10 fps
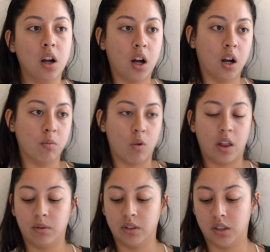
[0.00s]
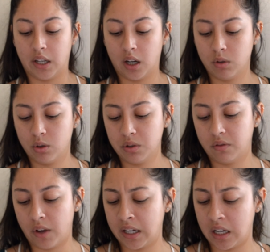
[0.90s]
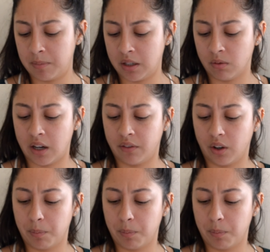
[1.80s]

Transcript: While I was there, which was fine, I mean, whatever,